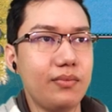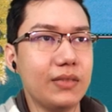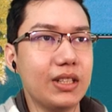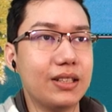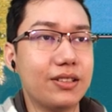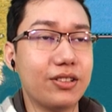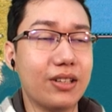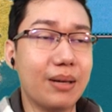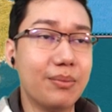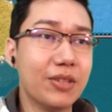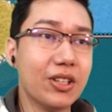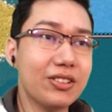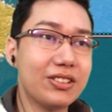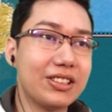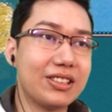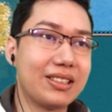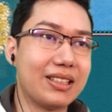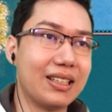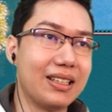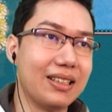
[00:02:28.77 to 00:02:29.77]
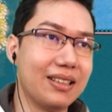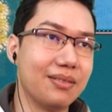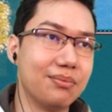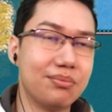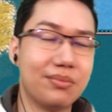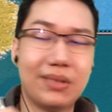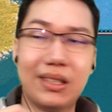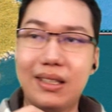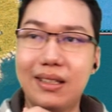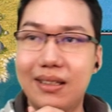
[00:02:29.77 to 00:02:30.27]
So I'm not just gonna
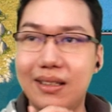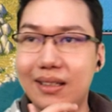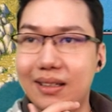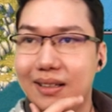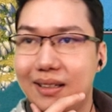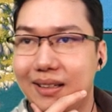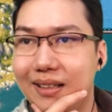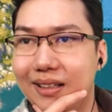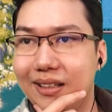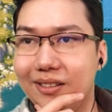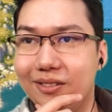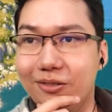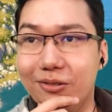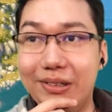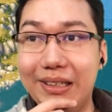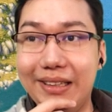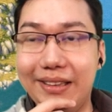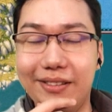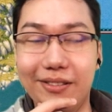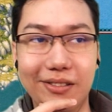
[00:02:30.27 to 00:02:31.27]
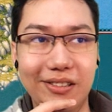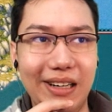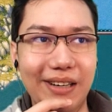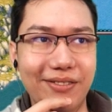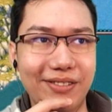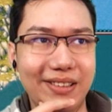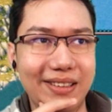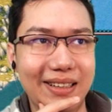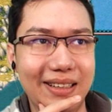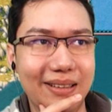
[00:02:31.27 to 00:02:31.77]
read through
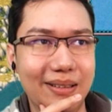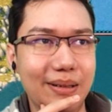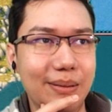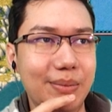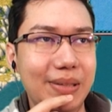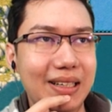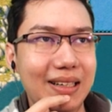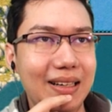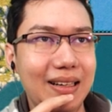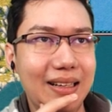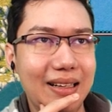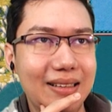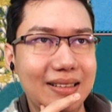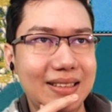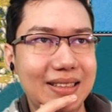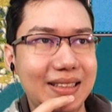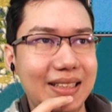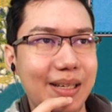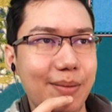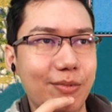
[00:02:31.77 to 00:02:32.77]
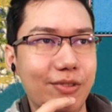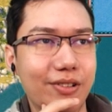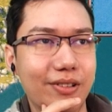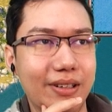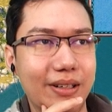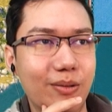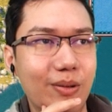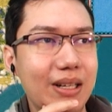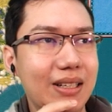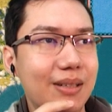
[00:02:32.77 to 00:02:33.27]
everything, uh, but I'll skim through
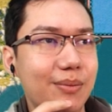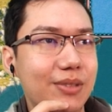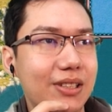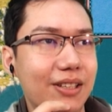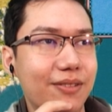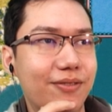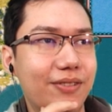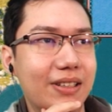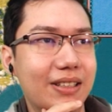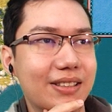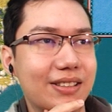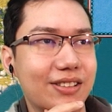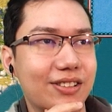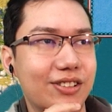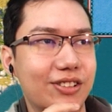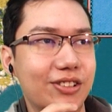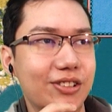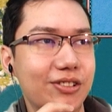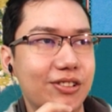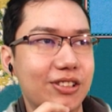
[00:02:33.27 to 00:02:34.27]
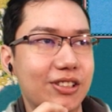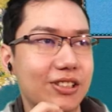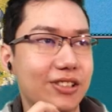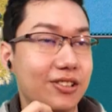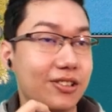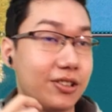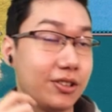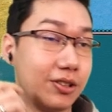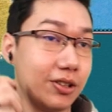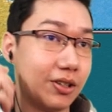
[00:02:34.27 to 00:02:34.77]
it. Welcome to the first Zeus
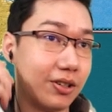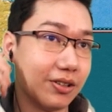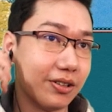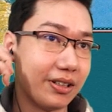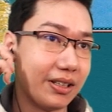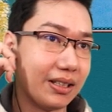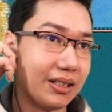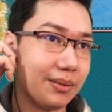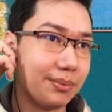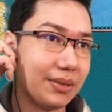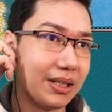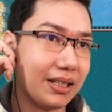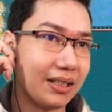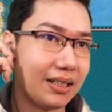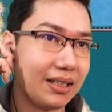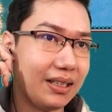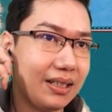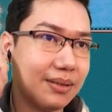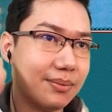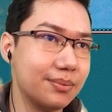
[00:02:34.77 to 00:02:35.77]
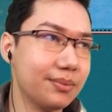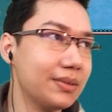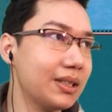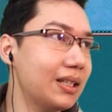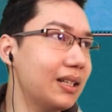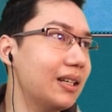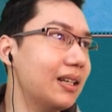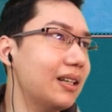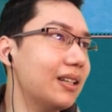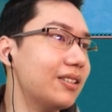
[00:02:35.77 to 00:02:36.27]
tutorial. Uh-huh.
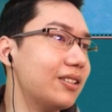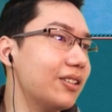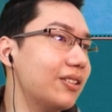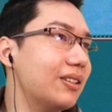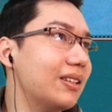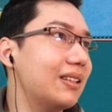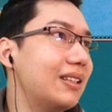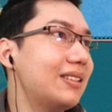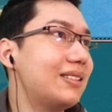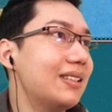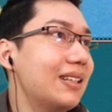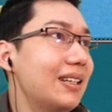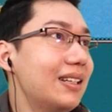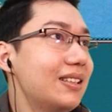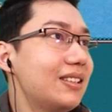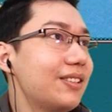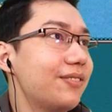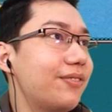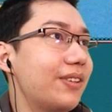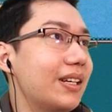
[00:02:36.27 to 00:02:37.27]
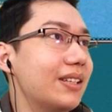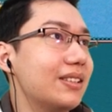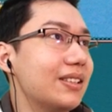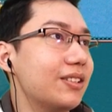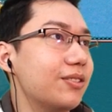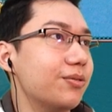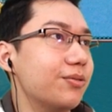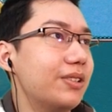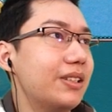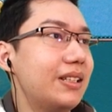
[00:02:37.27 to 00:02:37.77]
So this interface
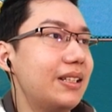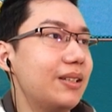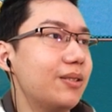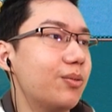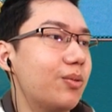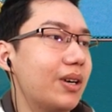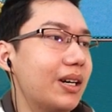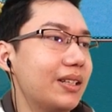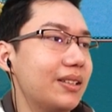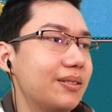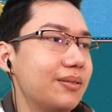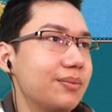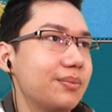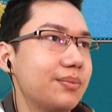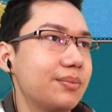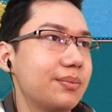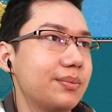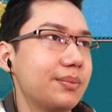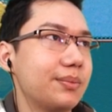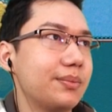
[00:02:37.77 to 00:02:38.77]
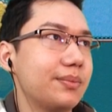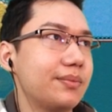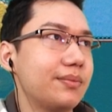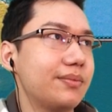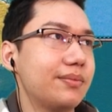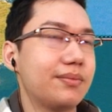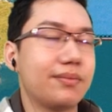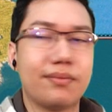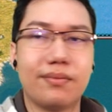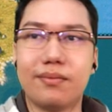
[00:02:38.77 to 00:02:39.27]
is really what
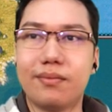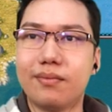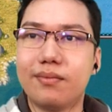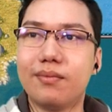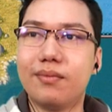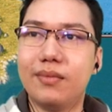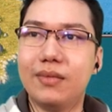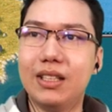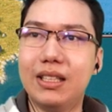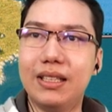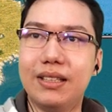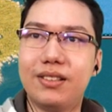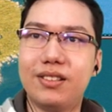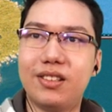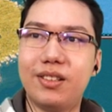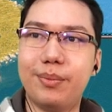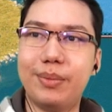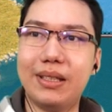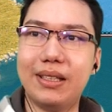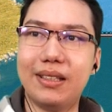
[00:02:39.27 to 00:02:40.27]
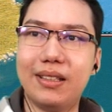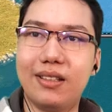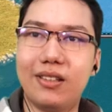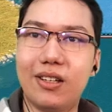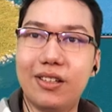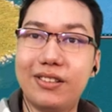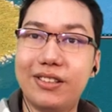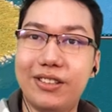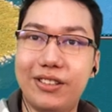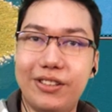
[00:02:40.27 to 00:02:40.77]
needs to be
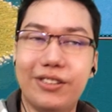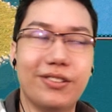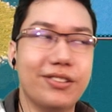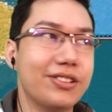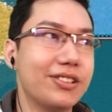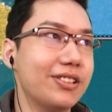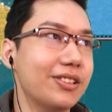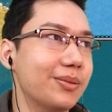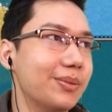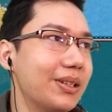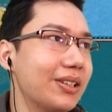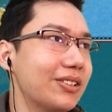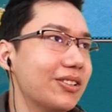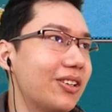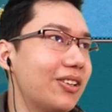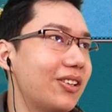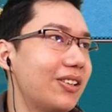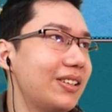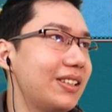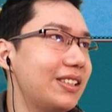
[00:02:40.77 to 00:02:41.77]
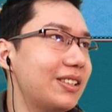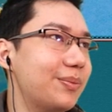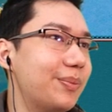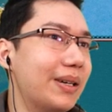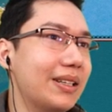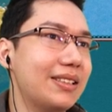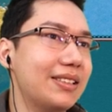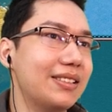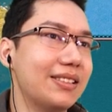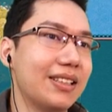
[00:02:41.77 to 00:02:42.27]
gotten used to because all these
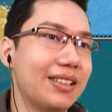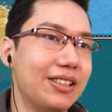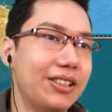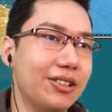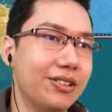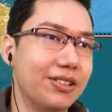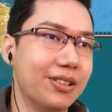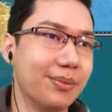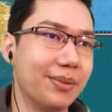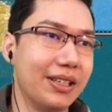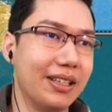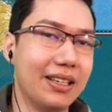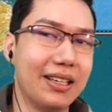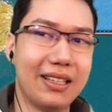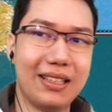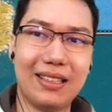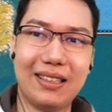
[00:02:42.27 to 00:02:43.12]
buttons are new to me.